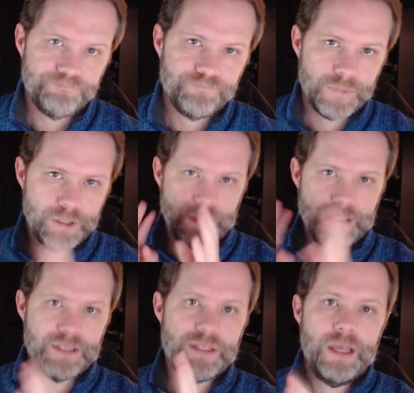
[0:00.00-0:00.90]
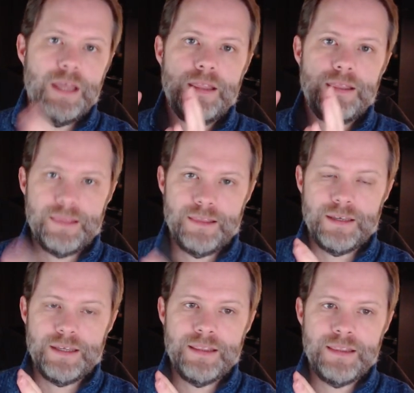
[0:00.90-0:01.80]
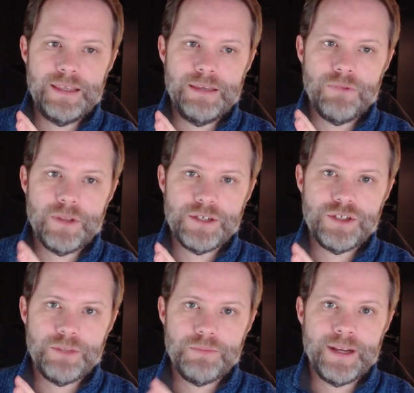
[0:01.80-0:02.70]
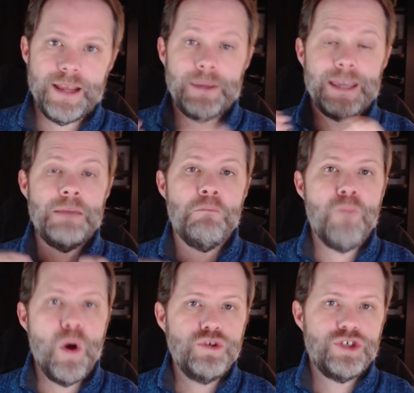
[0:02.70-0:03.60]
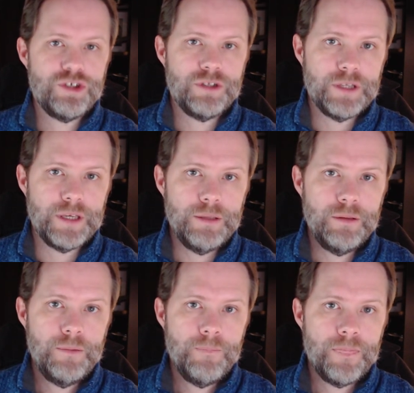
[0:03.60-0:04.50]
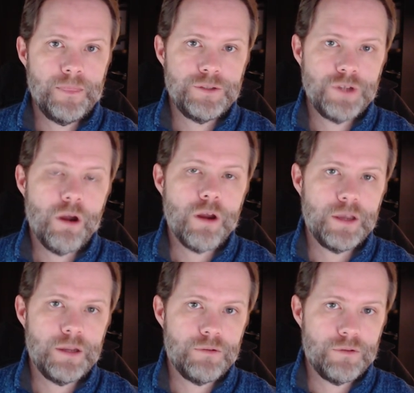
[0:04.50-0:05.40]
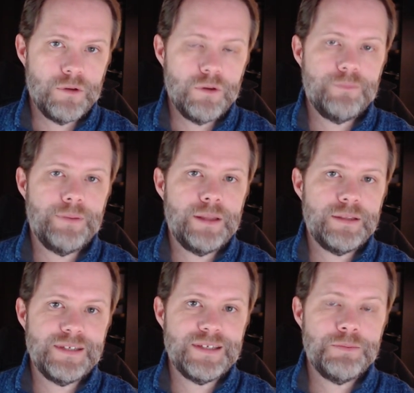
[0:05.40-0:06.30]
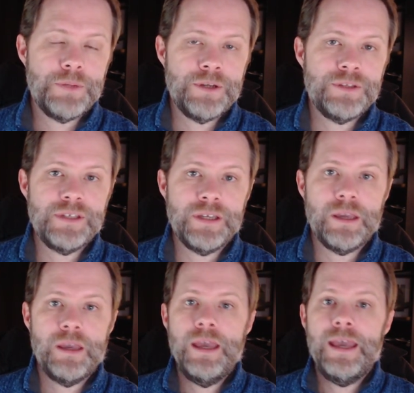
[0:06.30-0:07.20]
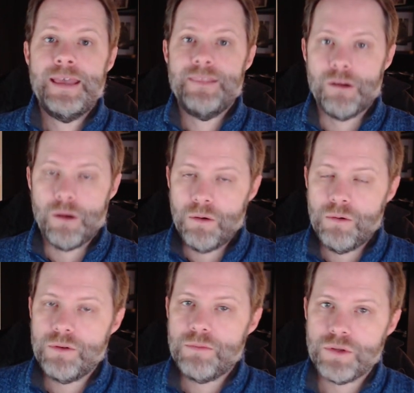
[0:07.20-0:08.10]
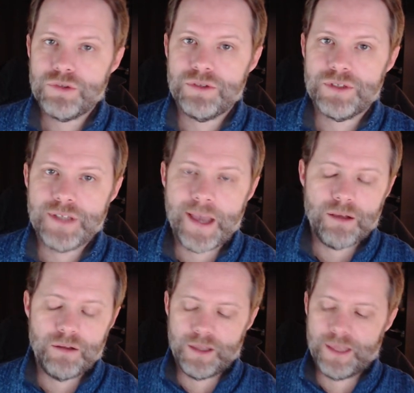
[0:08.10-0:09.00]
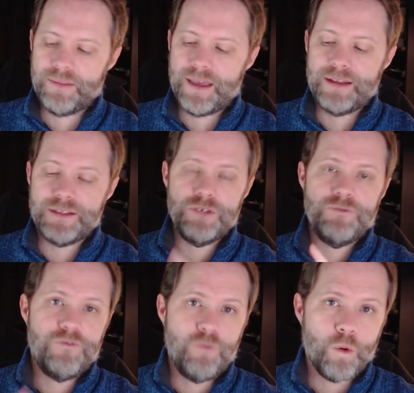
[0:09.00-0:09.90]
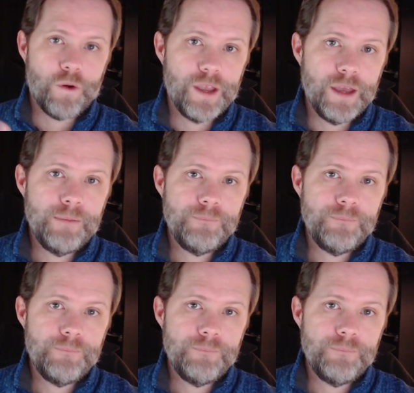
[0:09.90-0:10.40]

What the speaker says: So that's the relationship dynamic. Emotionally, the target or the codependent's experiencing their own emotional cycle, and that is euphoria.